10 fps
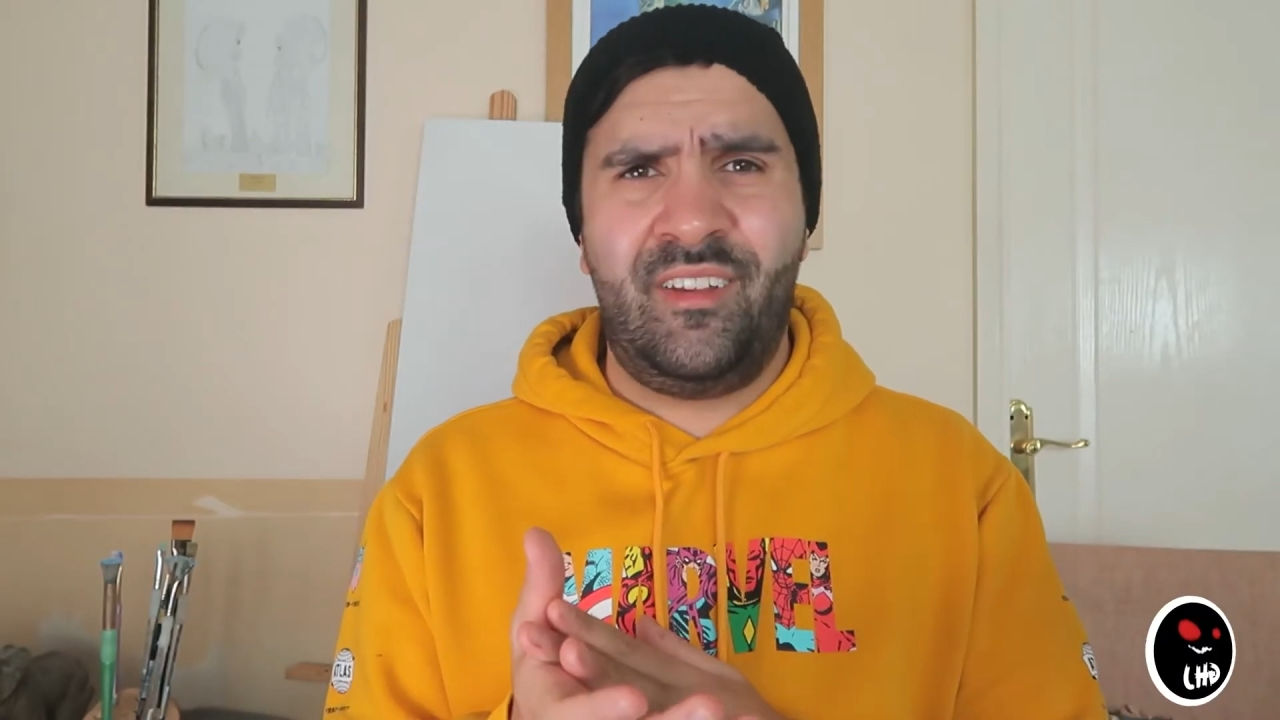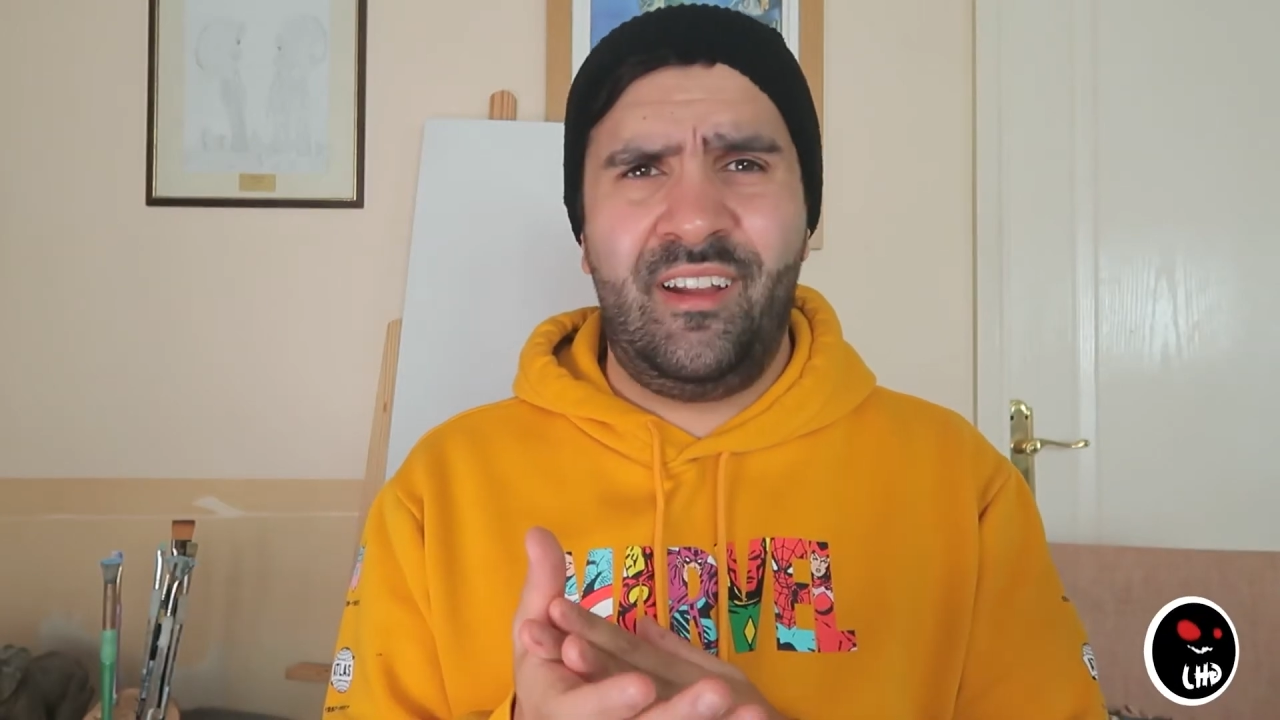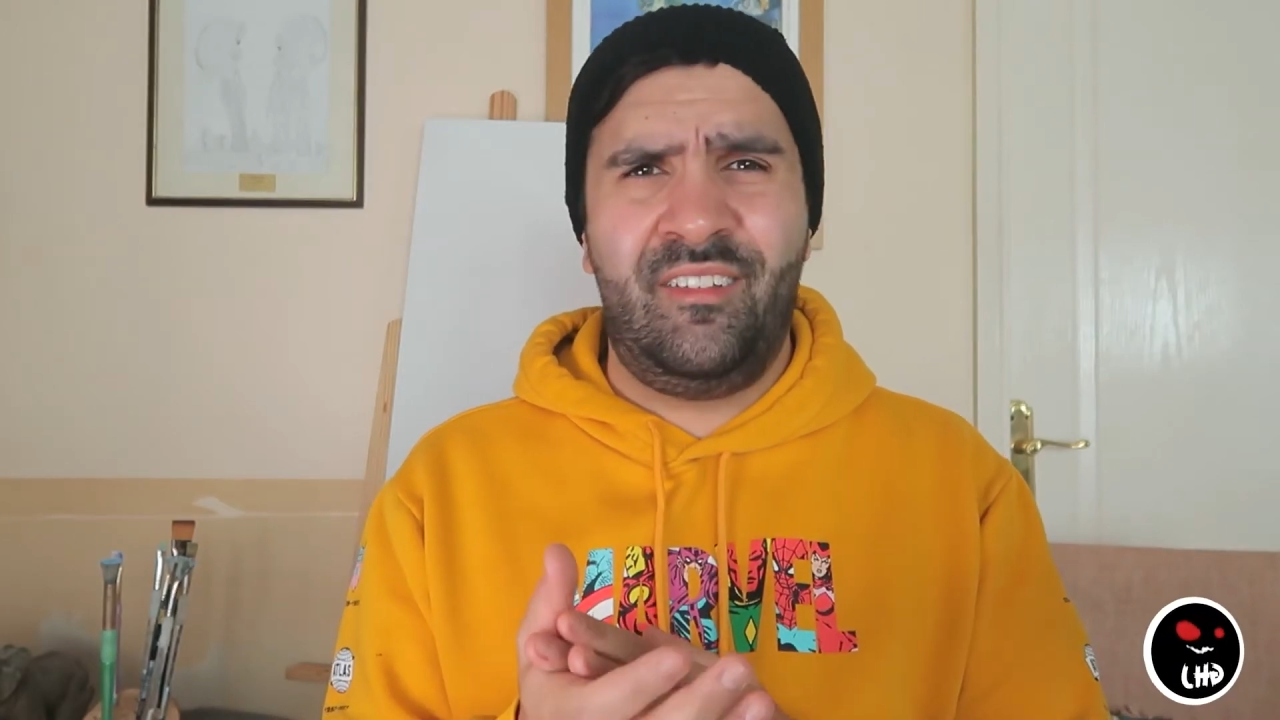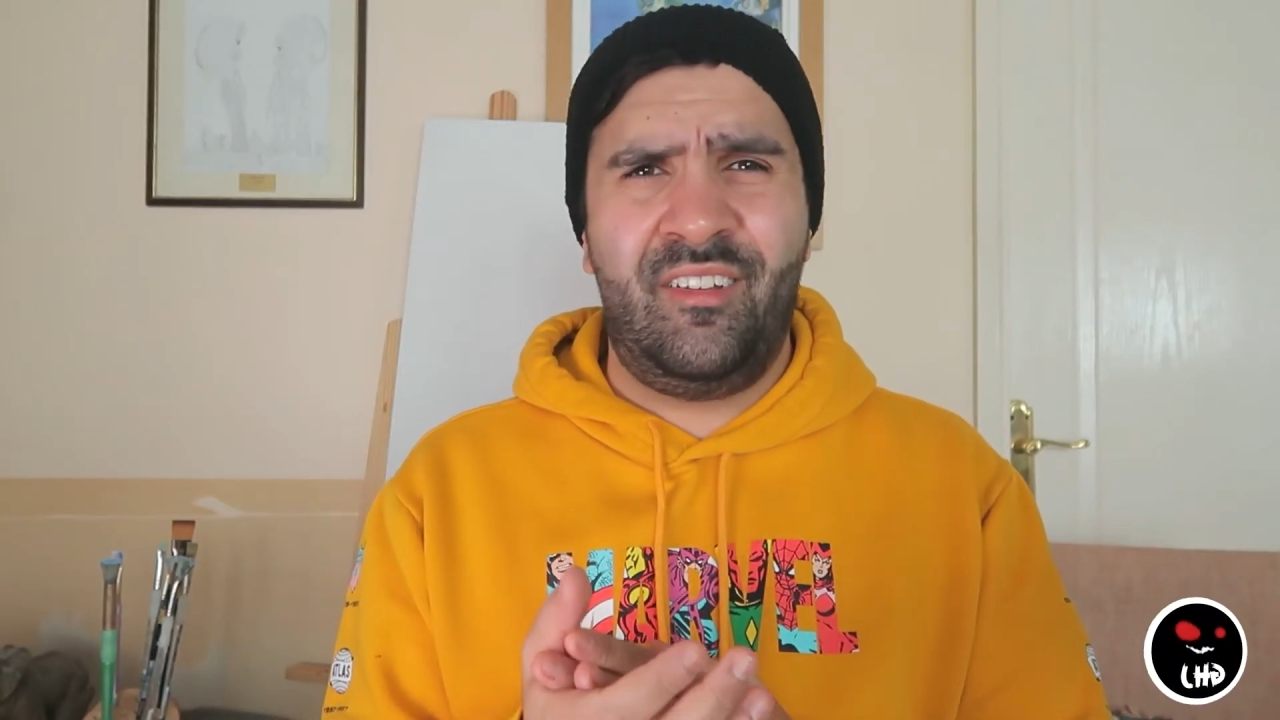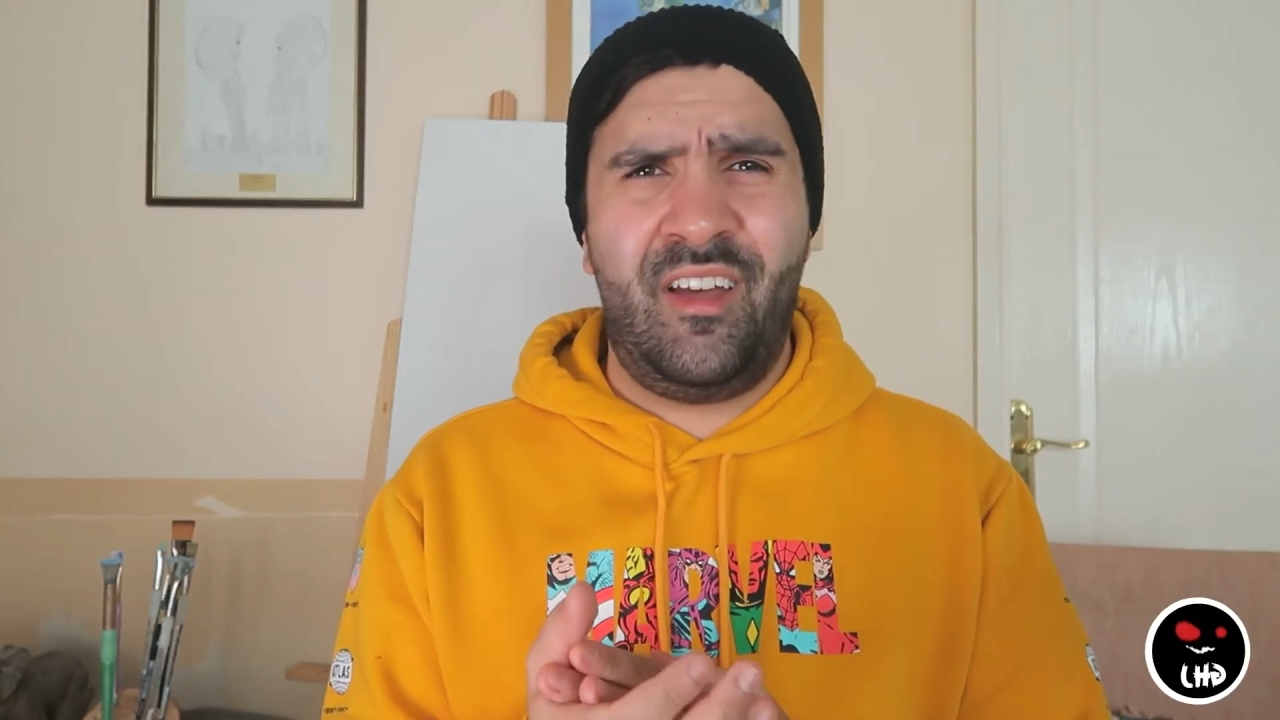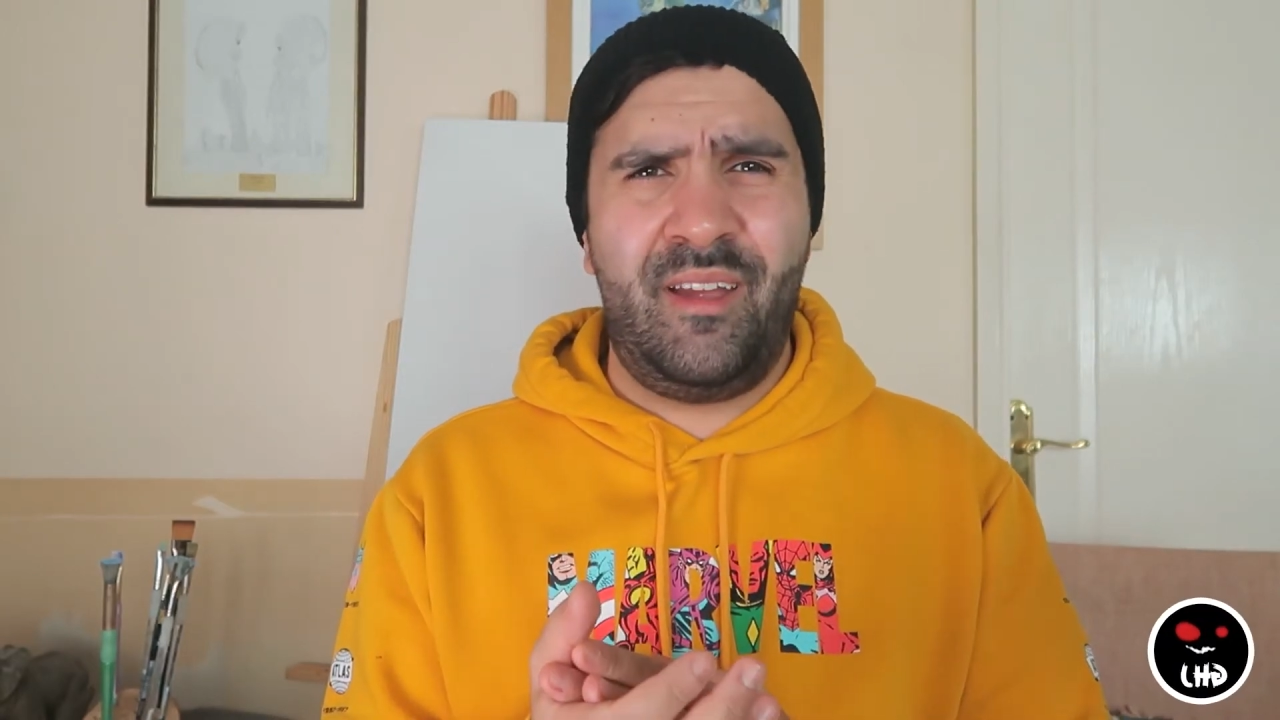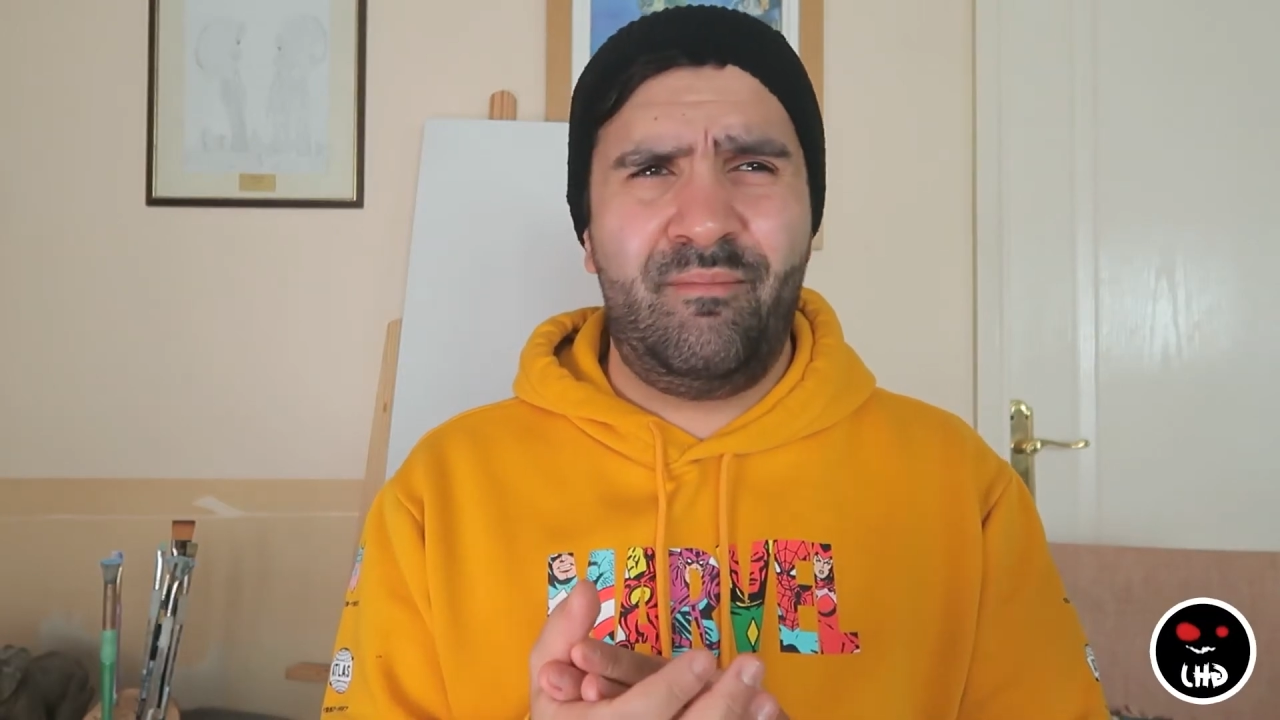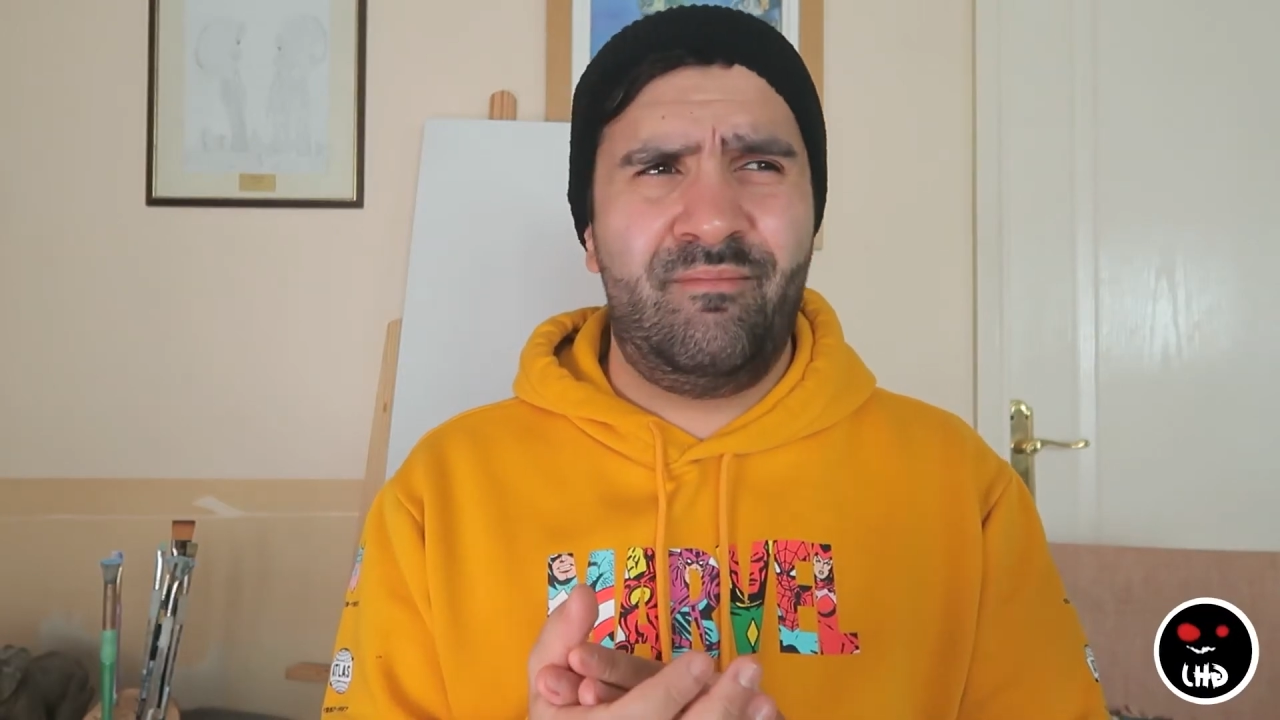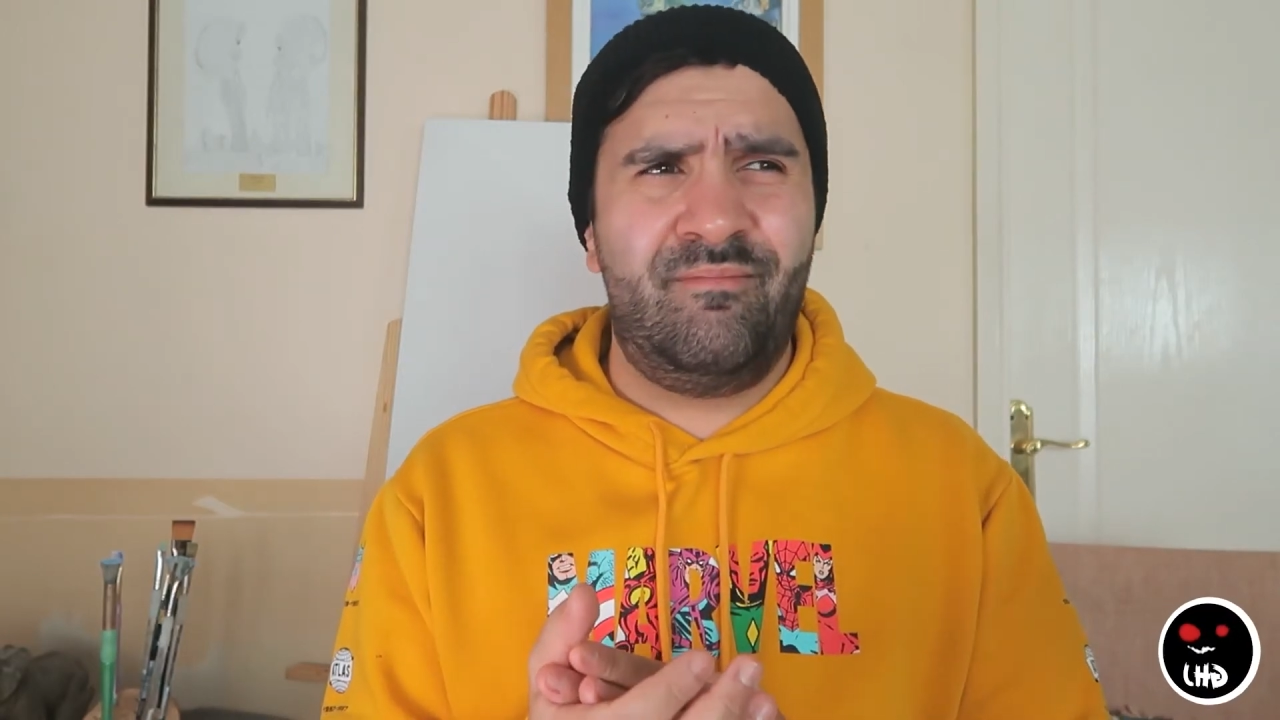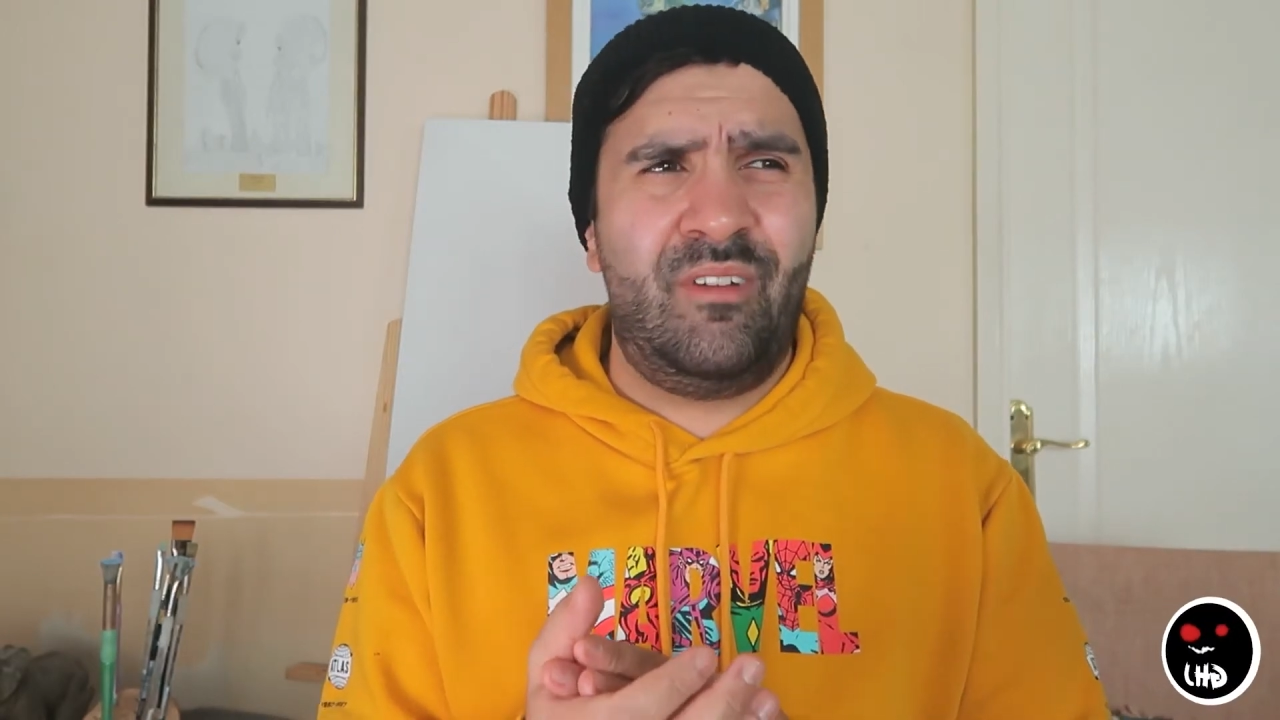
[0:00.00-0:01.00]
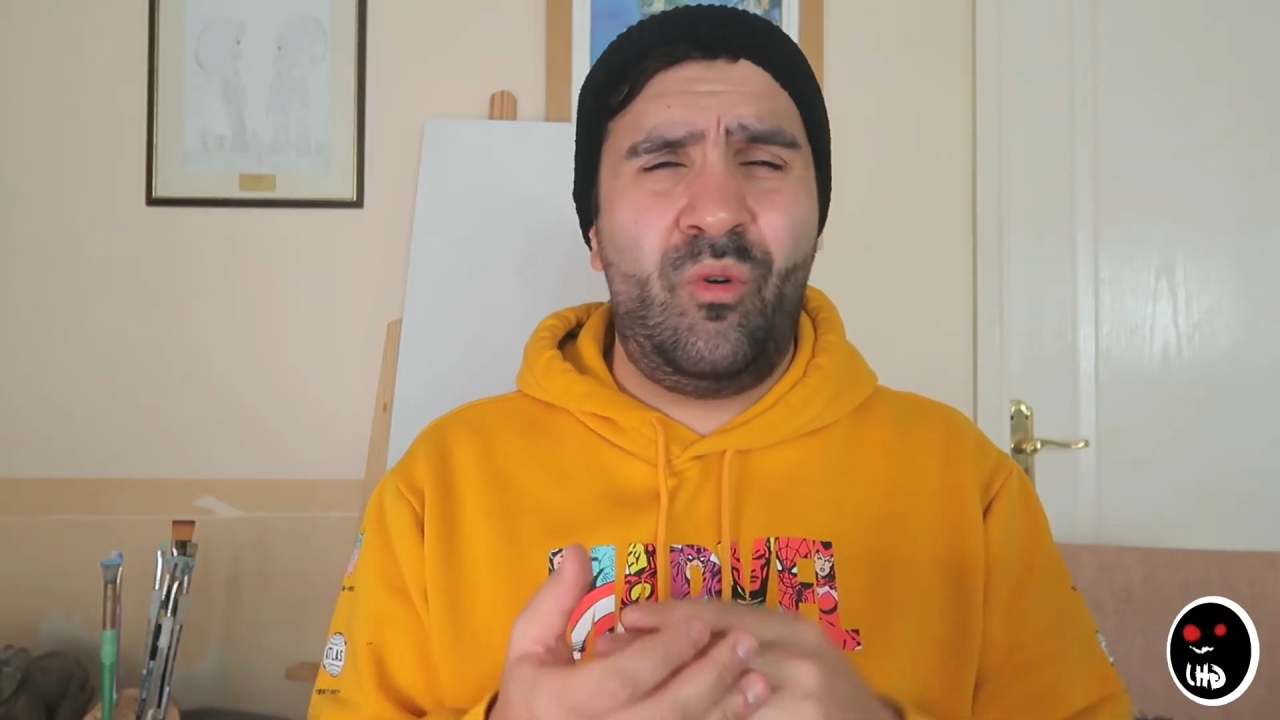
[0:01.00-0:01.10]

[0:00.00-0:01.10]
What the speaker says: same time,